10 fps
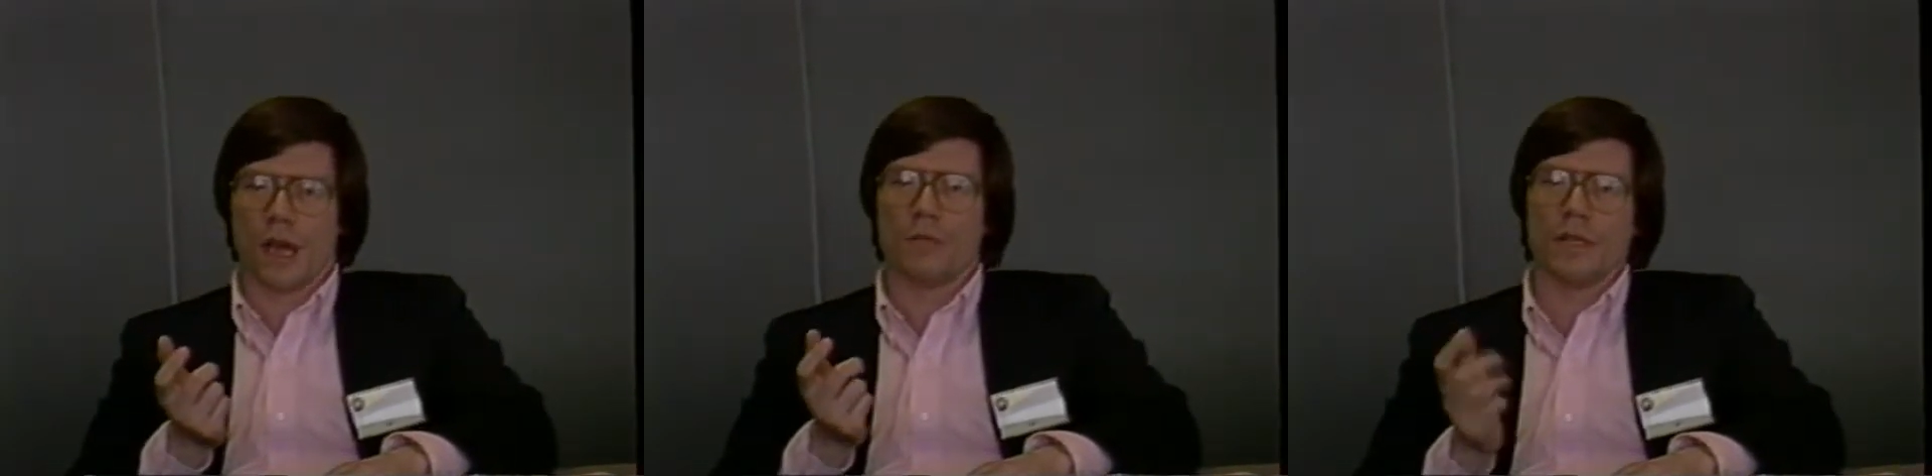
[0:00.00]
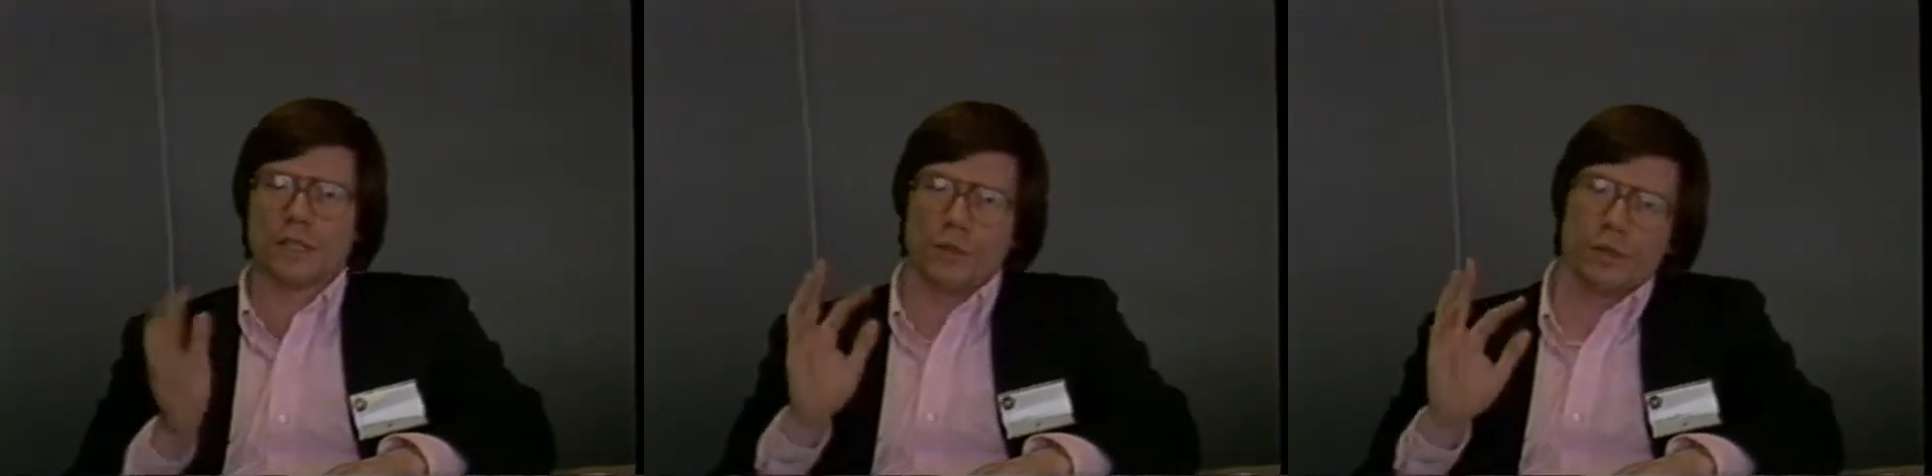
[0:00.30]
it
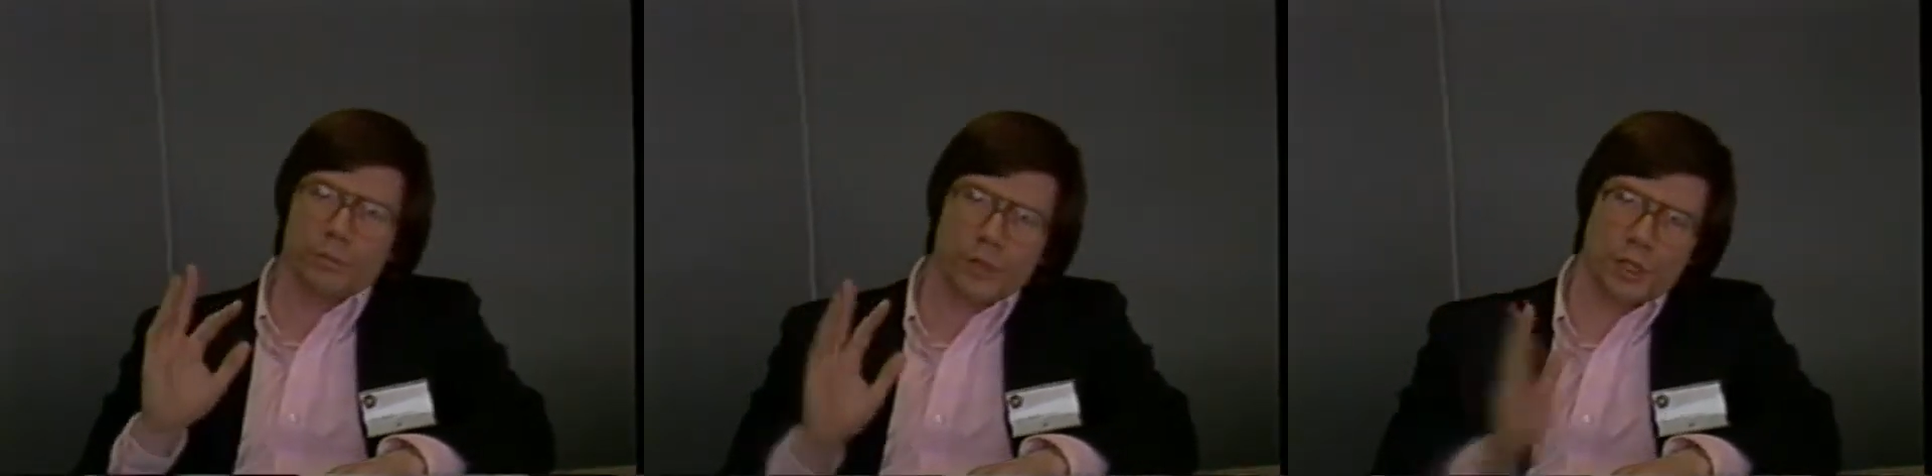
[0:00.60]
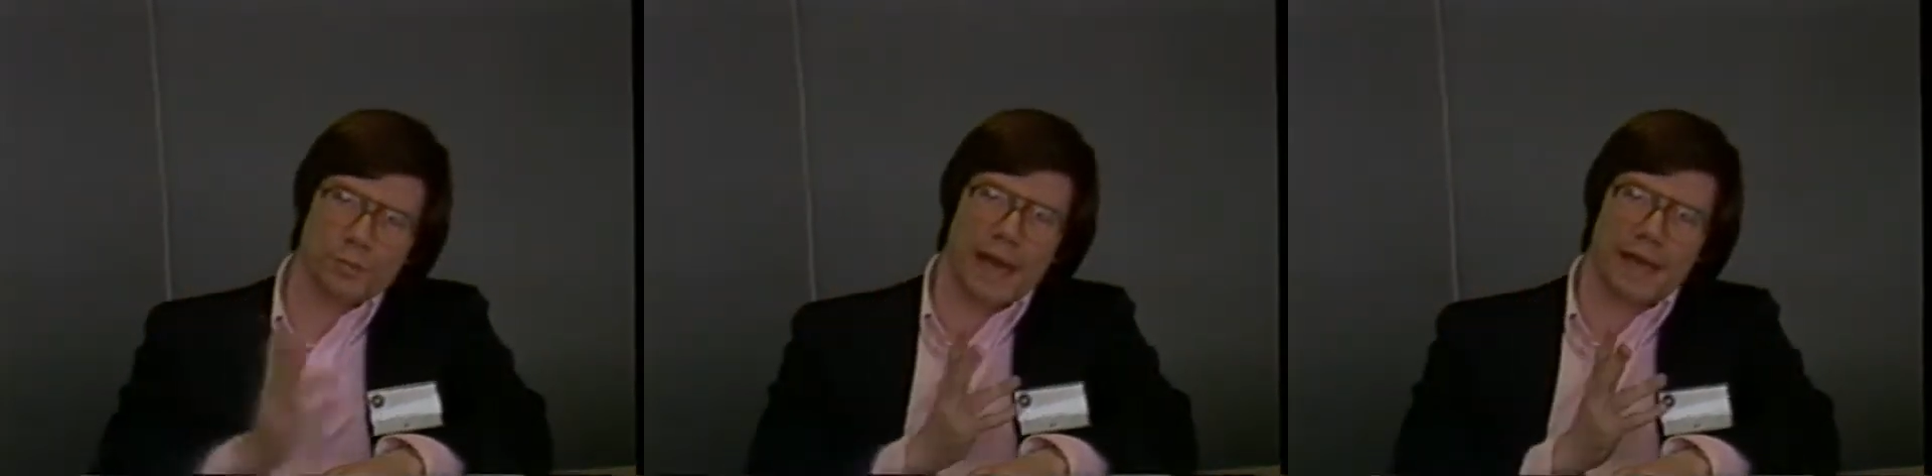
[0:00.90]
means that you can
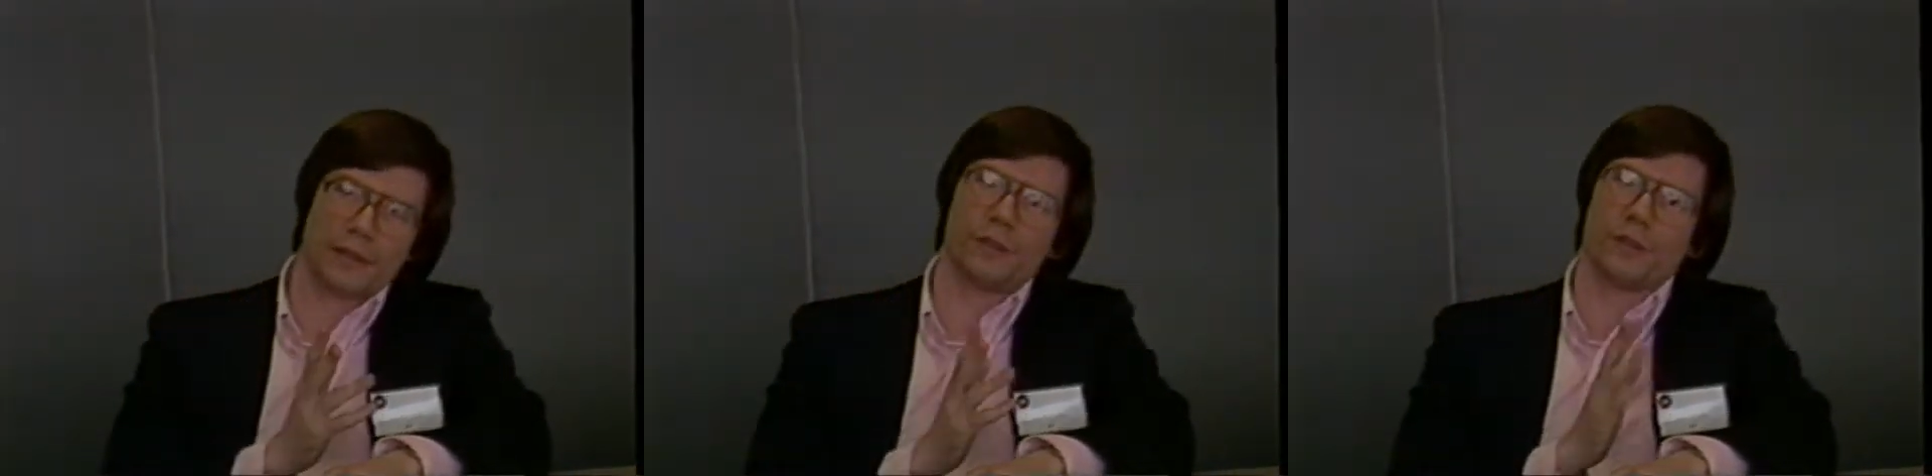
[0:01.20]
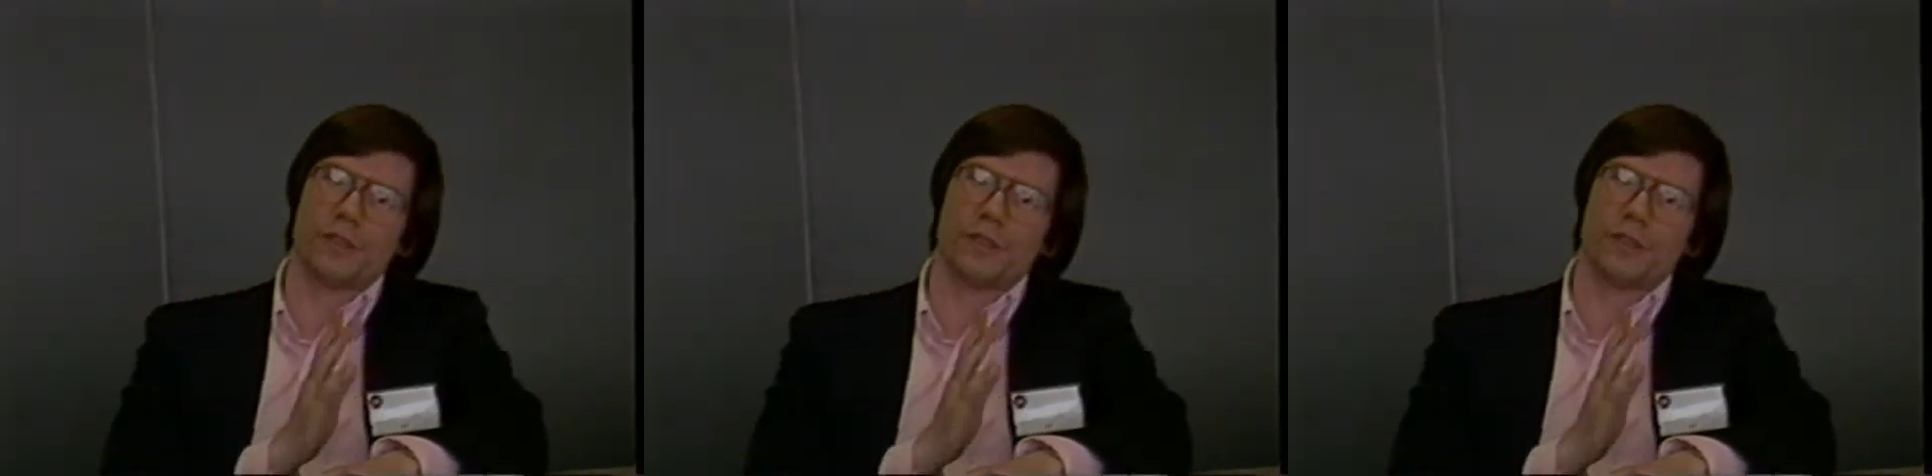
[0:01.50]
push back your